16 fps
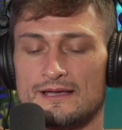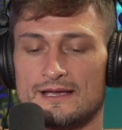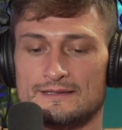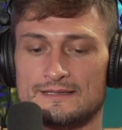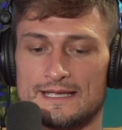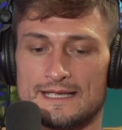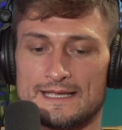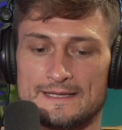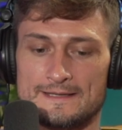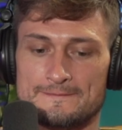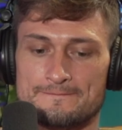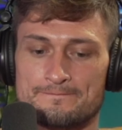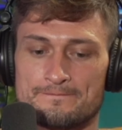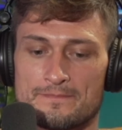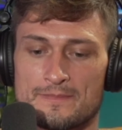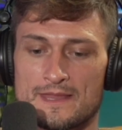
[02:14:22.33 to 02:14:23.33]
And
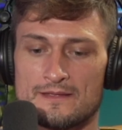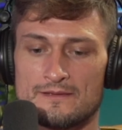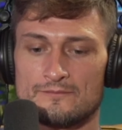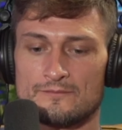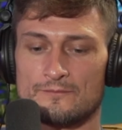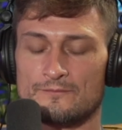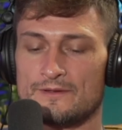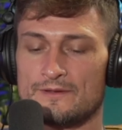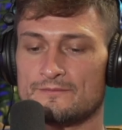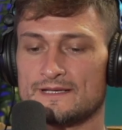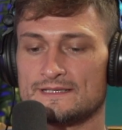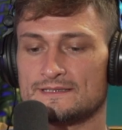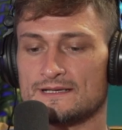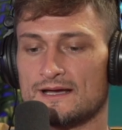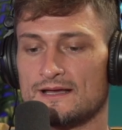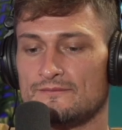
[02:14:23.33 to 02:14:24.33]
then when we
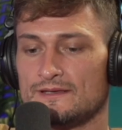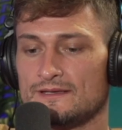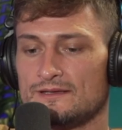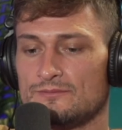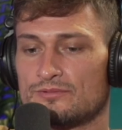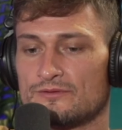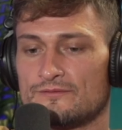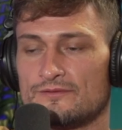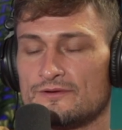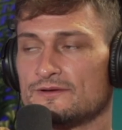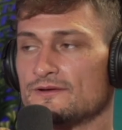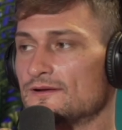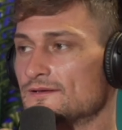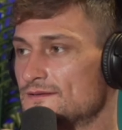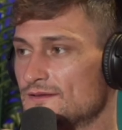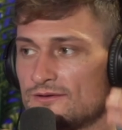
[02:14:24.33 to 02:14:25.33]
went diving, he preferred
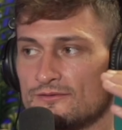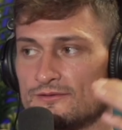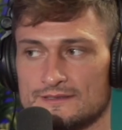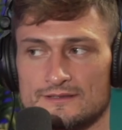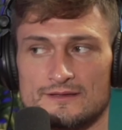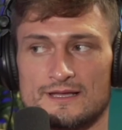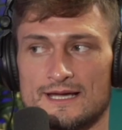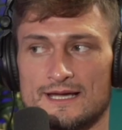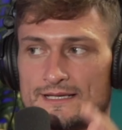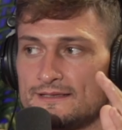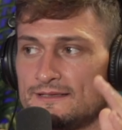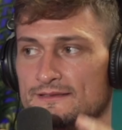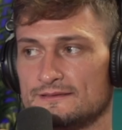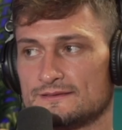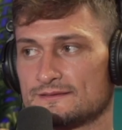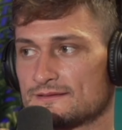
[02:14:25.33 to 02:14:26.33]
not to go on the line.
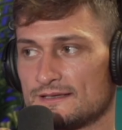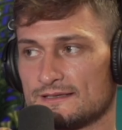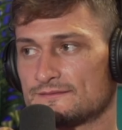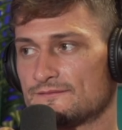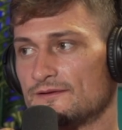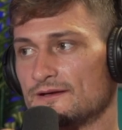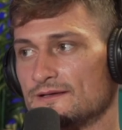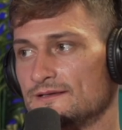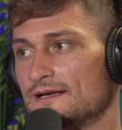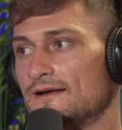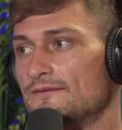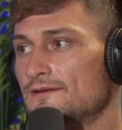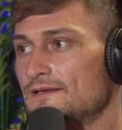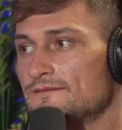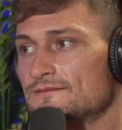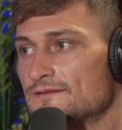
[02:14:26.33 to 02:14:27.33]
He just likes fun
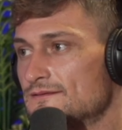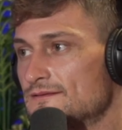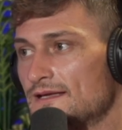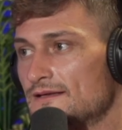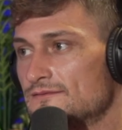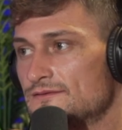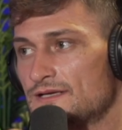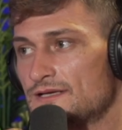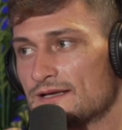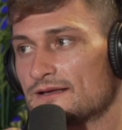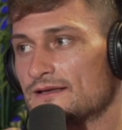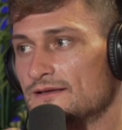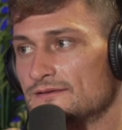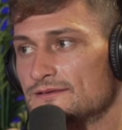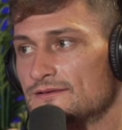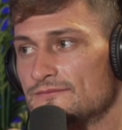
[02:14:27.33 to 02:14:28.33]
diving, just like
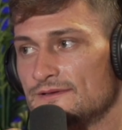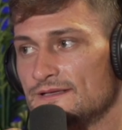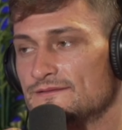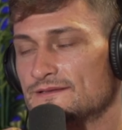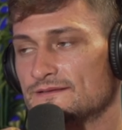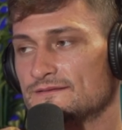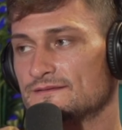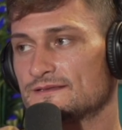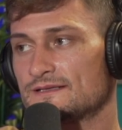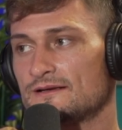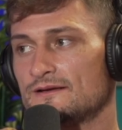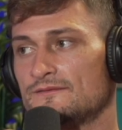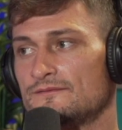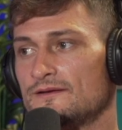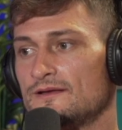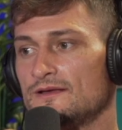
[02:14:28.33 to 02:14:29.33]
checking out the reefs and
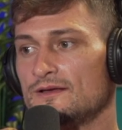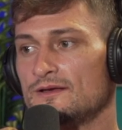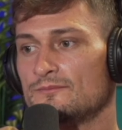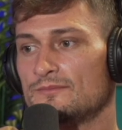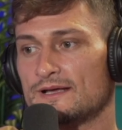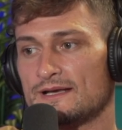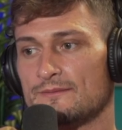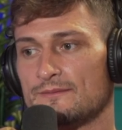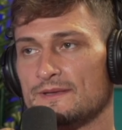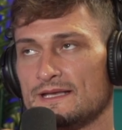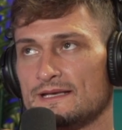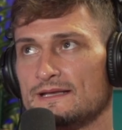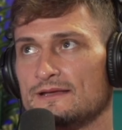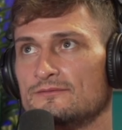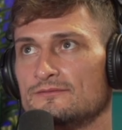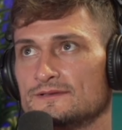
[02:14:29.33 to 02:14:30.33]
stuff. But, I mean,
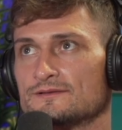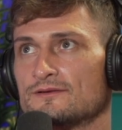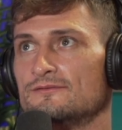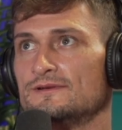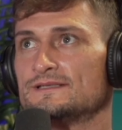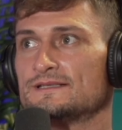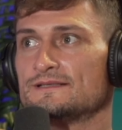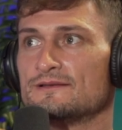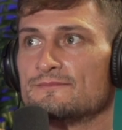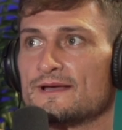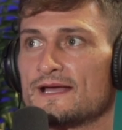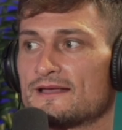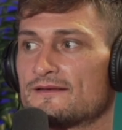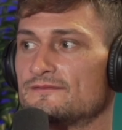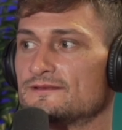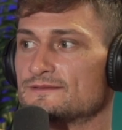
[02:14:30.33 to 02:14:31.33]
it was always in the
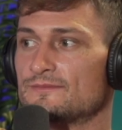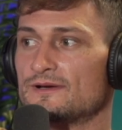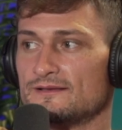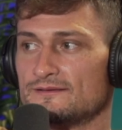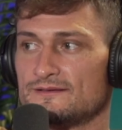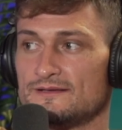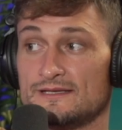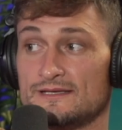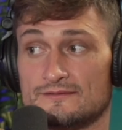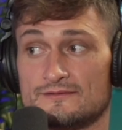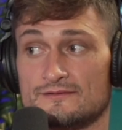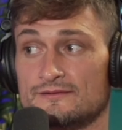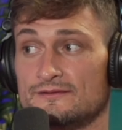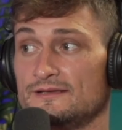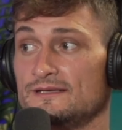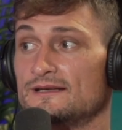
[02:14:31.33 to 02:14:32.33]
back of his mind to hit
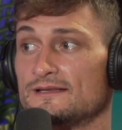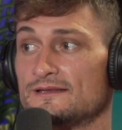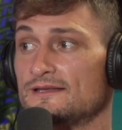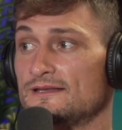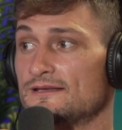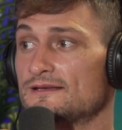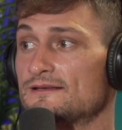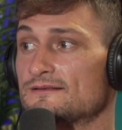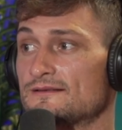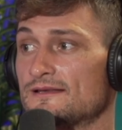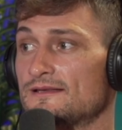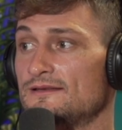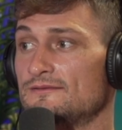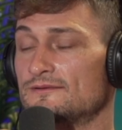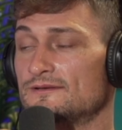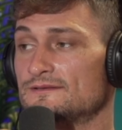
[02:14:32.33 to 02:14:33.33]
thirty, I think. Like,
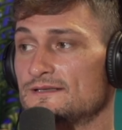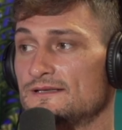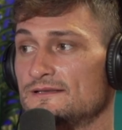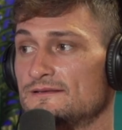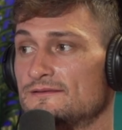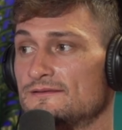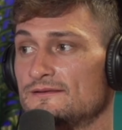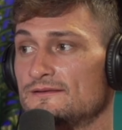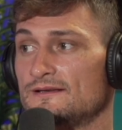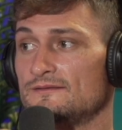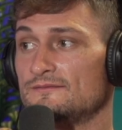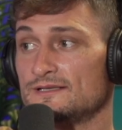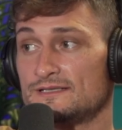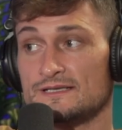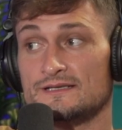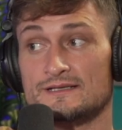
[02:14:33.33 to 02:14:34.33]
Holy he wanted shit. to hit thirty,
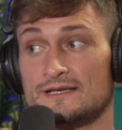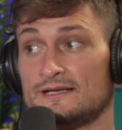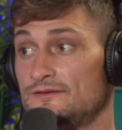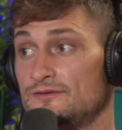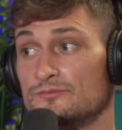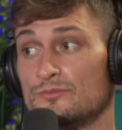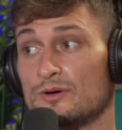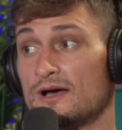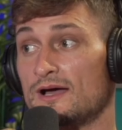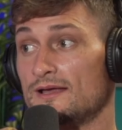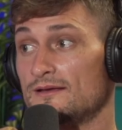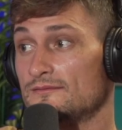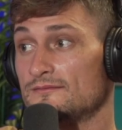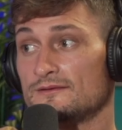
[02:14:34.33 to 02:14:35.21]
which he did in Dubai.